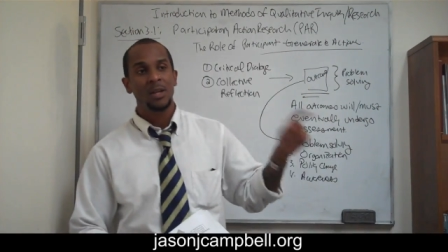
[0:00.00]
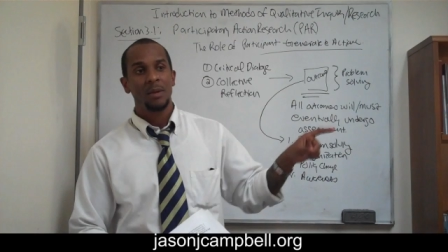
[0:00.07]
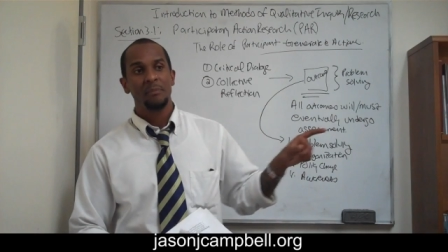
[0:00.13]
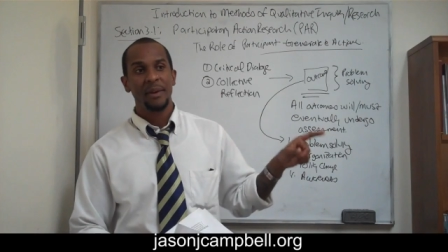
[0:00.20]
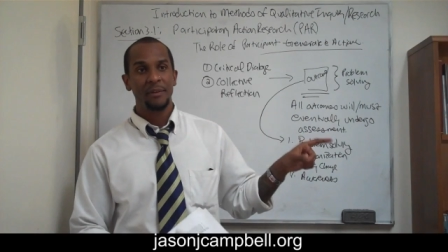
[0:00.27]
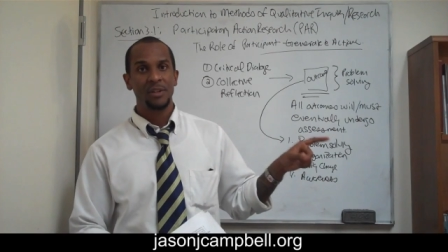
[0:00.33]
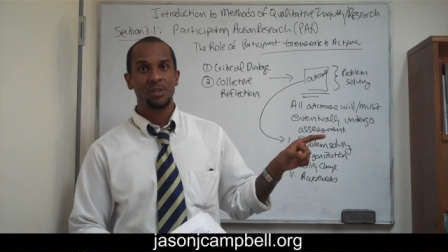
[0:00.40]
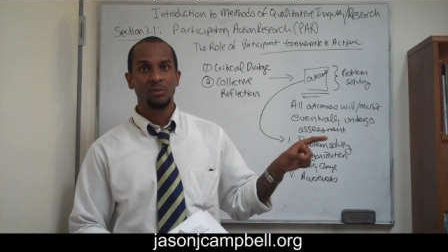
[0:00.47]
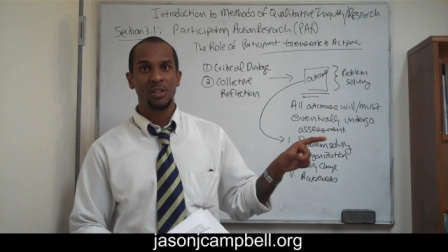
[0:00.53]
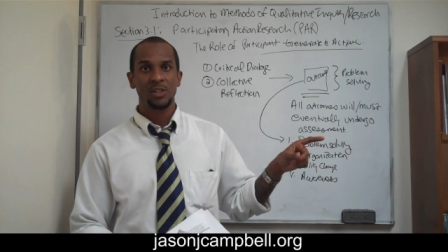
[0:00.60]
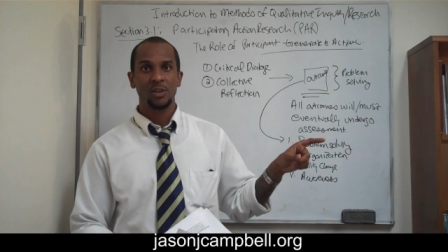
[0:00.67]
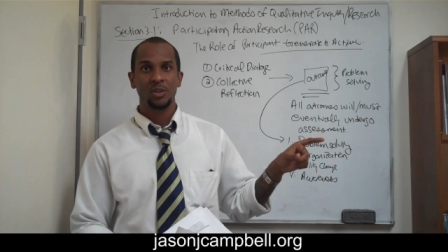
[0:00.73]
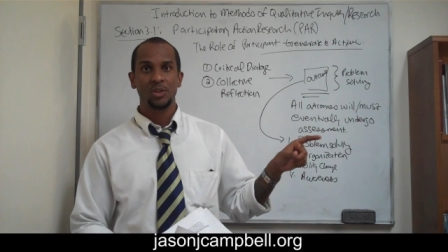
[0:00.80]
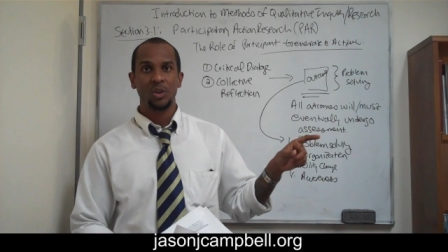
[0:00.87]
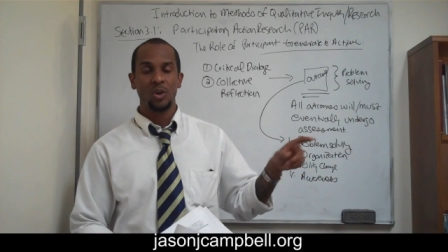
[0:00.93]
Mary's
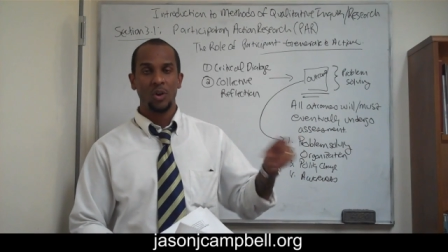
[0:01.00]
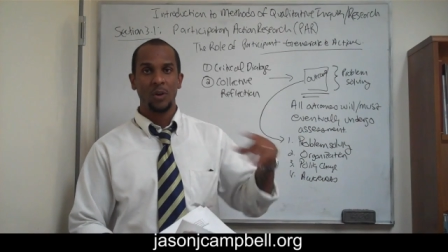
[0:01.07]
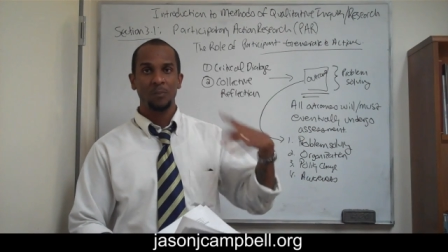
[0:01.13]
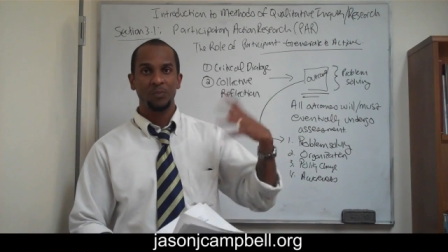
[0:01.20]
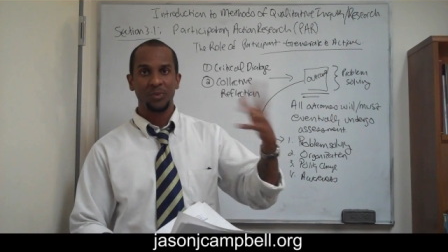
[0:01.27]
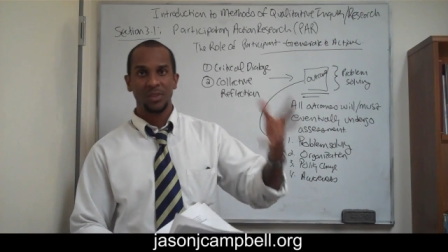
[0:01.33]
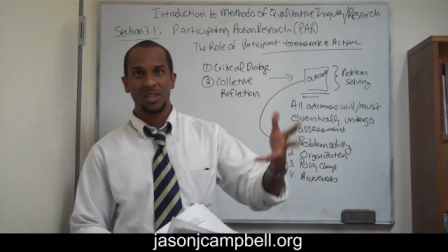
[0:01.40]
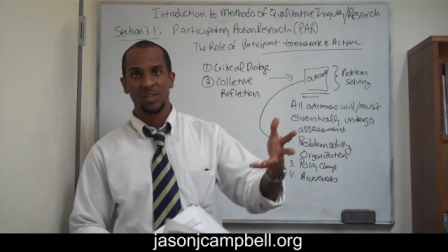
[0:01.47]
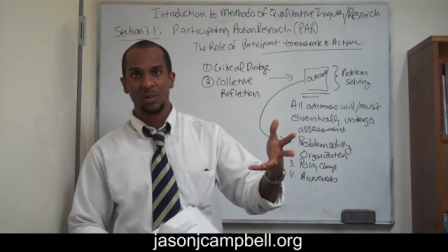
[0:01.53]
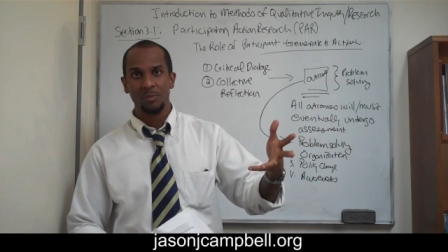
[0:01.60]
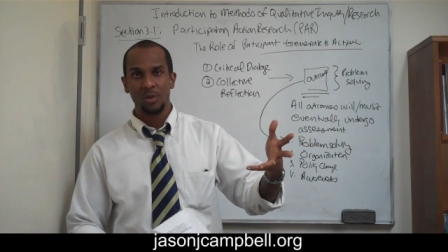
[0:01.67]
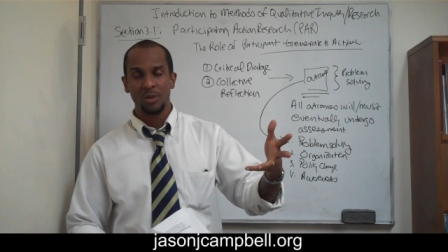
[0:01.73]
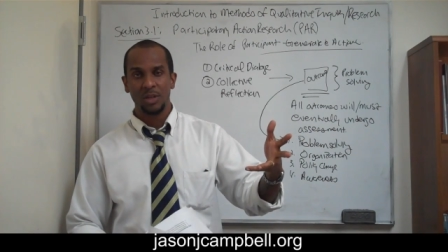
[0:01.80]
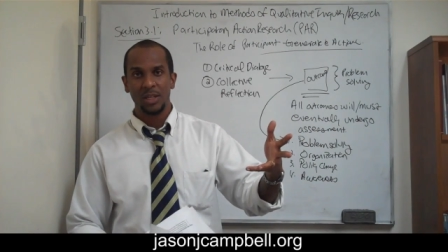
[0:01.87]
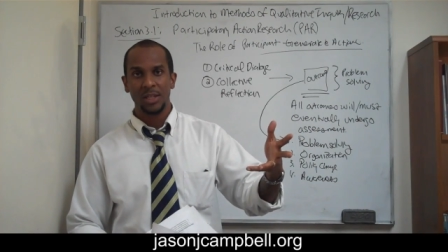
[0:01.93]
research on this
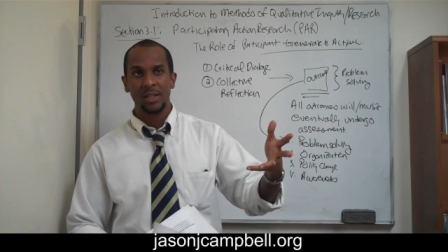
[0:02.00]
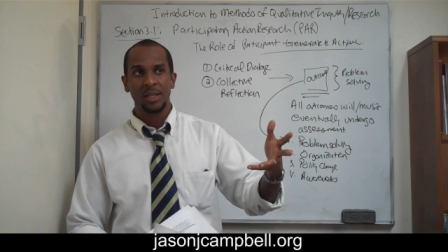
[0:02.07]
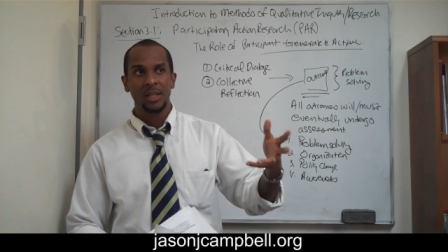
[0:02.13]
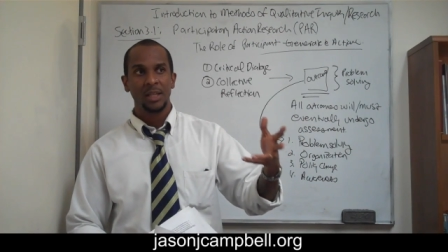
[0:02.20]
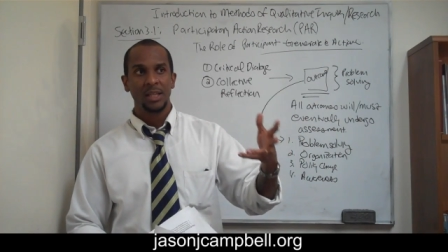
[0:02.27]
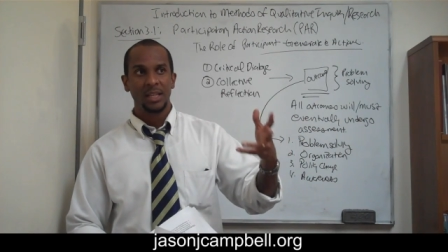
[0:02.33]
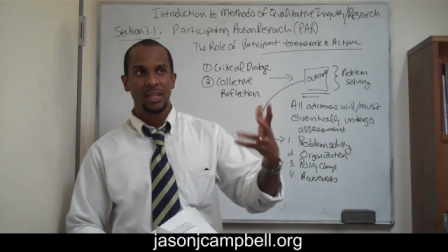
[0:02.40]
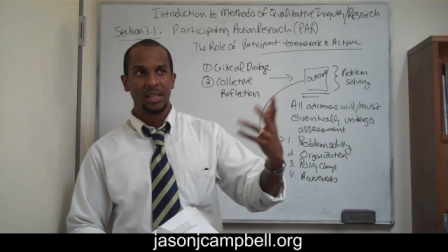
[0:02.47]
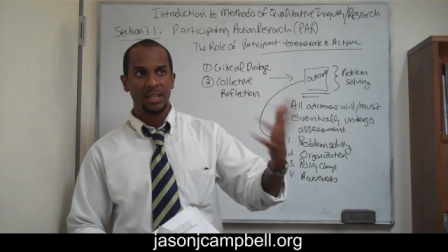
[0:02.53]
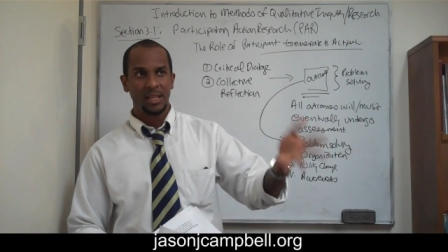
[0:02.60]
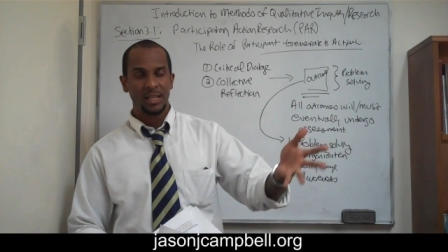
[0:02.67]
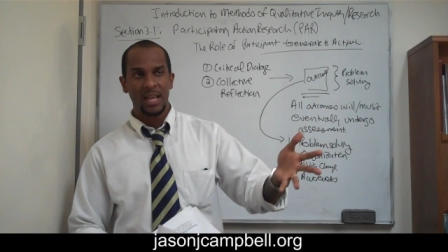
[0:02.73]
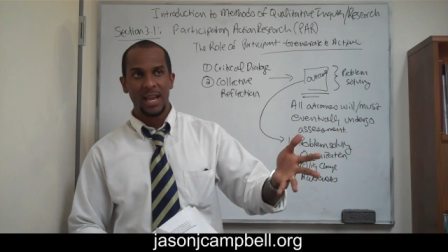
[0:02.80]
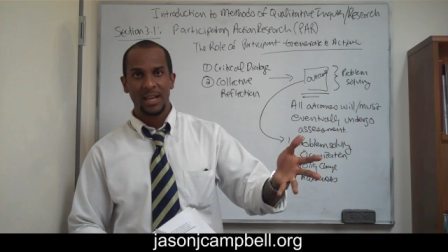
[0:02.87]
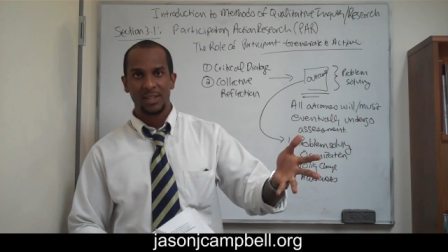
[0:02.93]
community
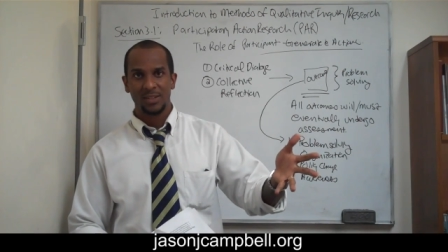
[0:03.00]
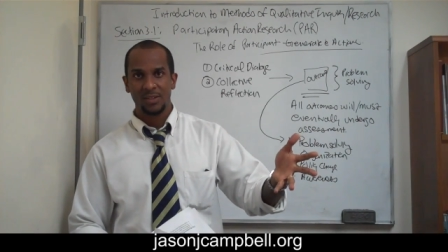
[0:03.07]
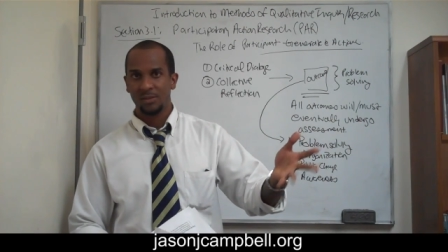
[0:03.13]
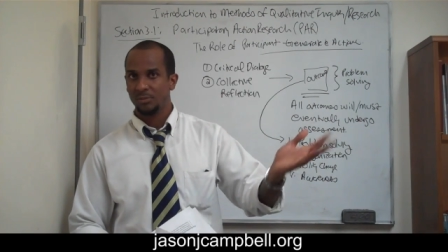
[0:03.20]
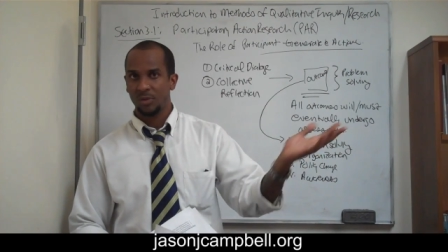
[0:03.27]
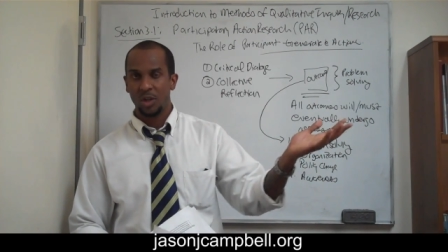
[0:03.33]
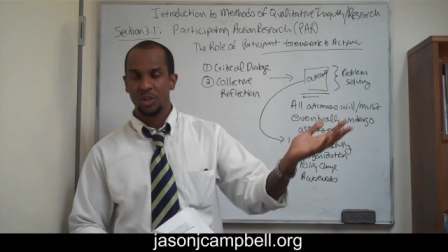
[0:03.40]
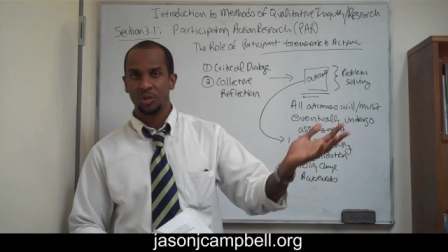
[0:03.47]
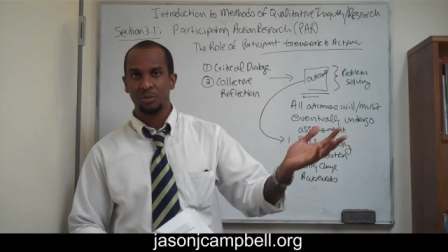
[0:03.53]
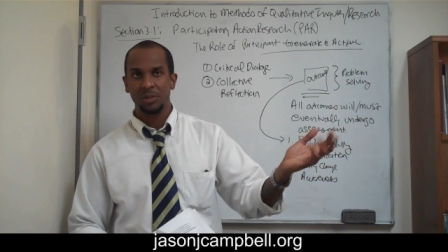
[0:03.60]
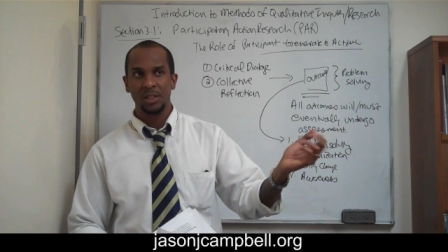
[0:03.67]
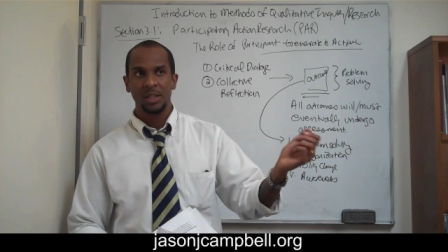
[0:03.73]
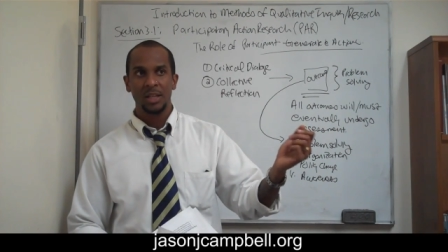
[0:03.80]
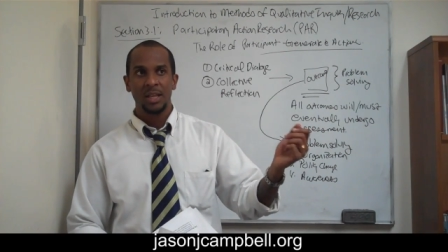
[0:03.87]
in X country